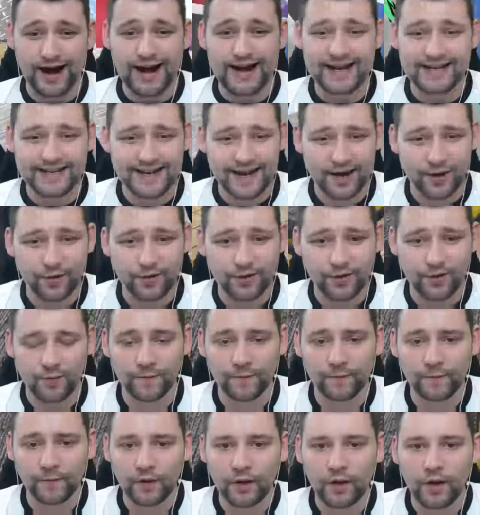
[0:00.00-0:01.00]
I tell you.
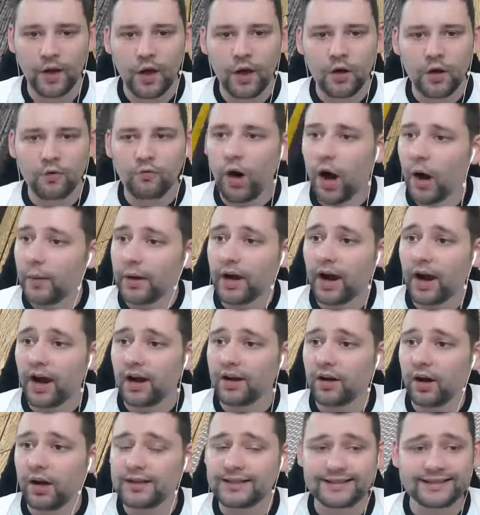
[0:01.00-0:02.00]
Right, we
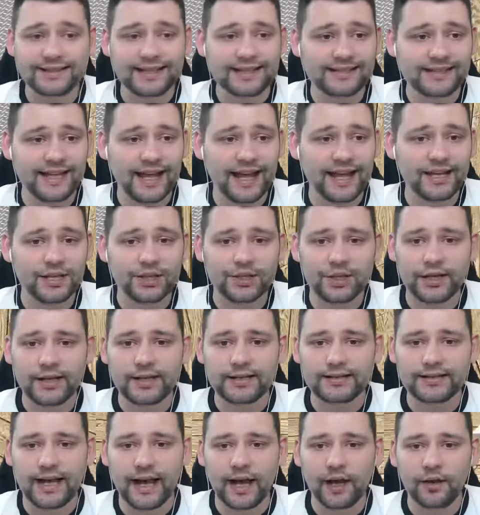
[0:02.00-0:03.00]
got like 68
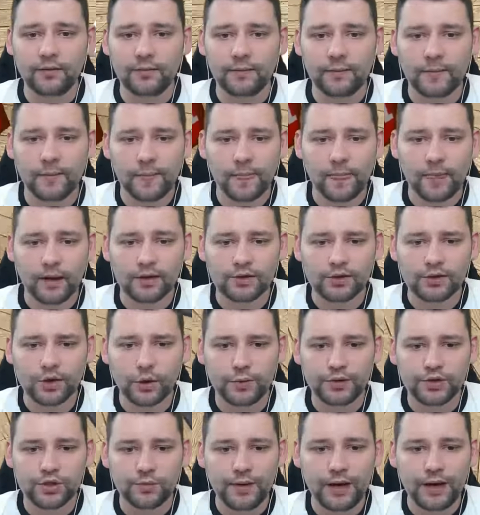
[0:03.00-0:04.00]
G's now, so
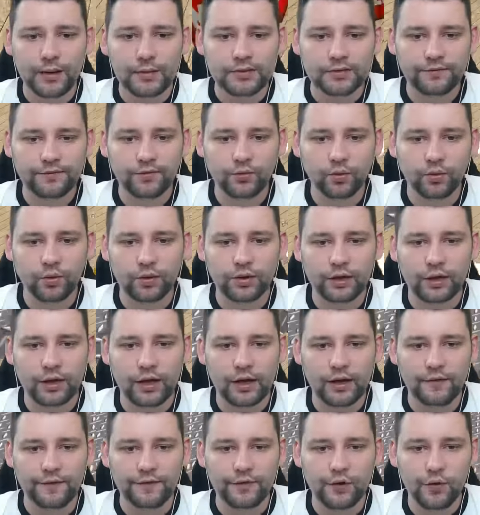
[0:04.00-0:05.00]
we should be able to afford
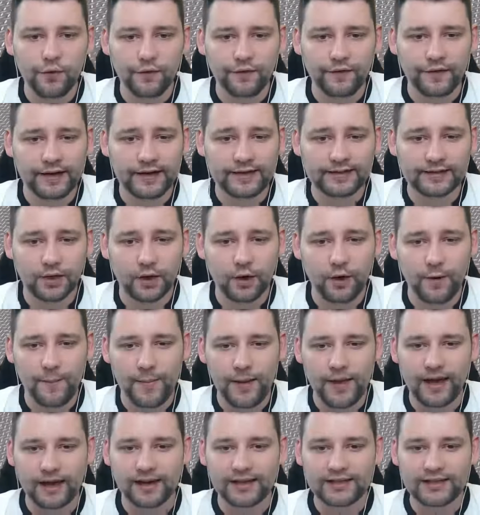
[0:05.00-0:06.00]
a few things up
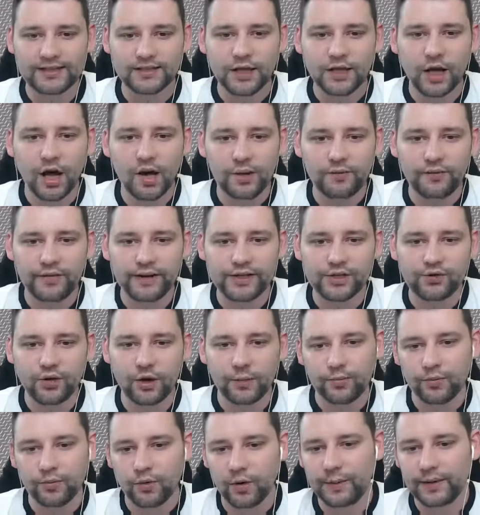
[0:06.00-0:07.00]
here. Let's start with a
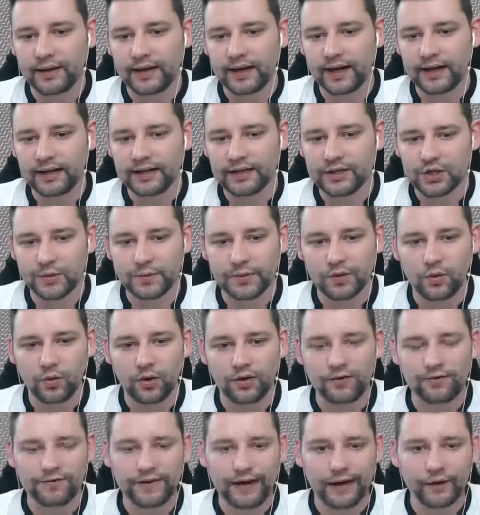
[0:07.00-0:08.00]
dropper up here, and it should be
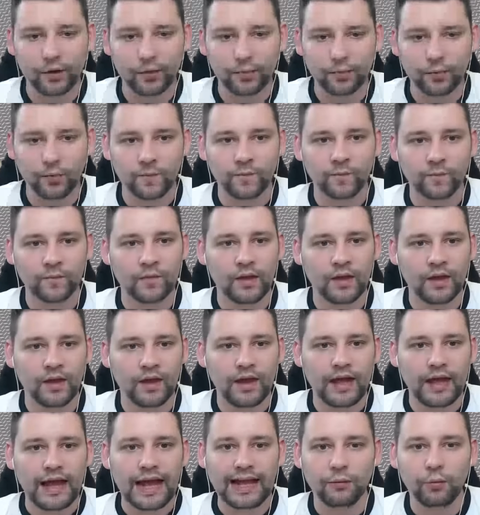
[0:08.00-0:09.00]
quite valuable.
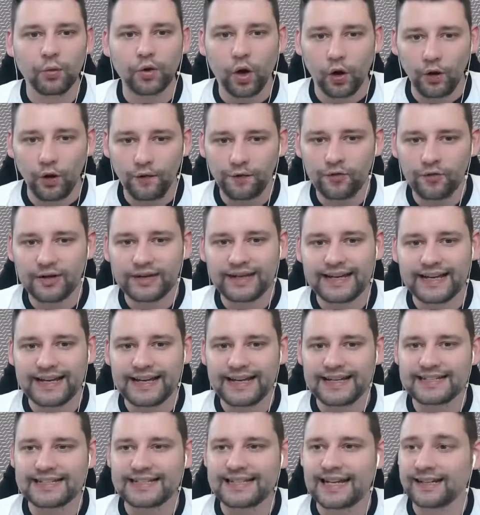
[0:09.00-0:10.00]
And we'll go for a
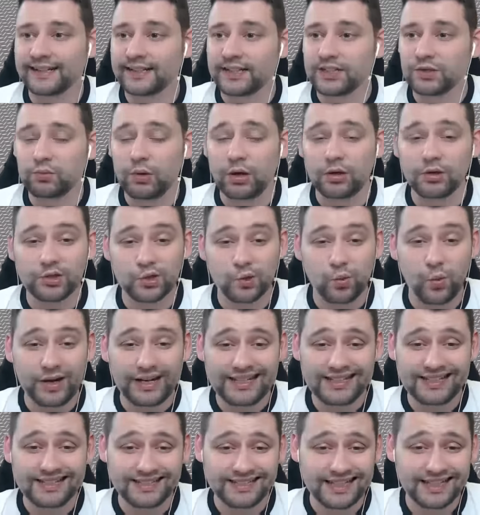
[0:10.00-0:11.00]
gear stand as well.
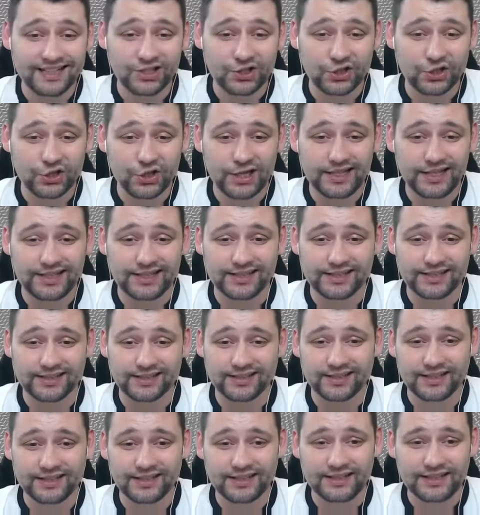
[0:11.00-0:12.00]
26
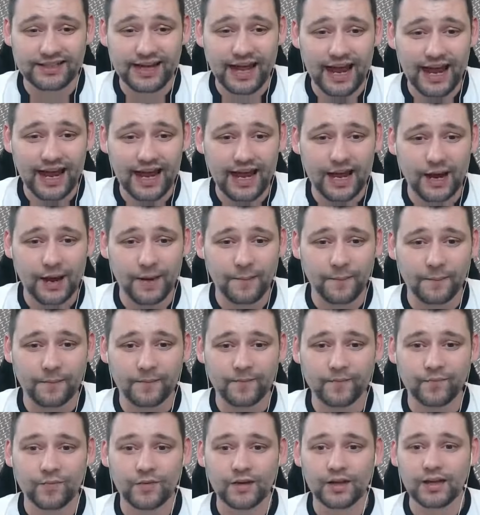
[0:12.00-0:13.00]
G's. Damn.
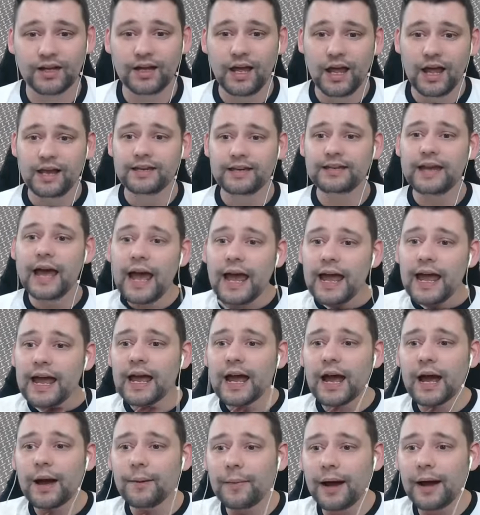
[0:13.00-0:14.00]

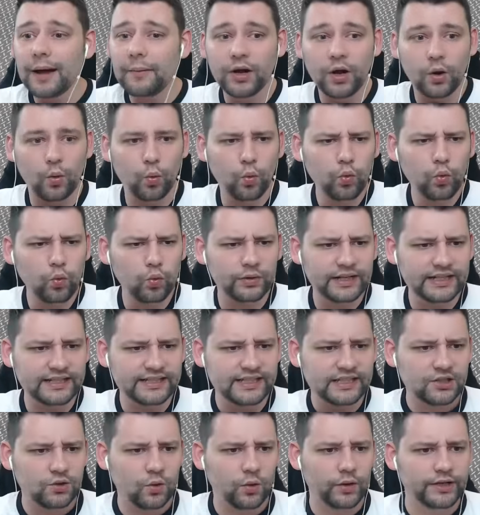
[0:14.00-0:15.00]
Damn! I mean, ooh, this
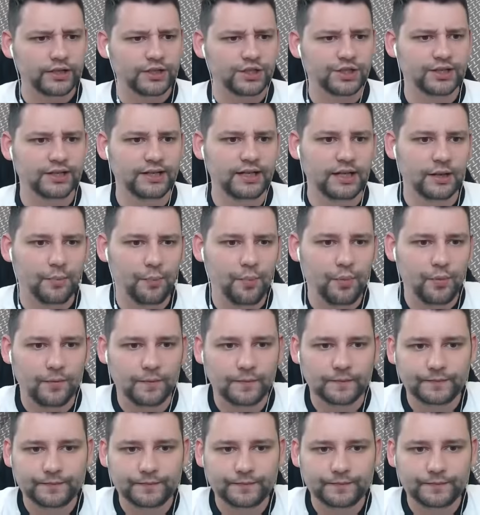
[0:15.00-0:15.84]
is quite cheap.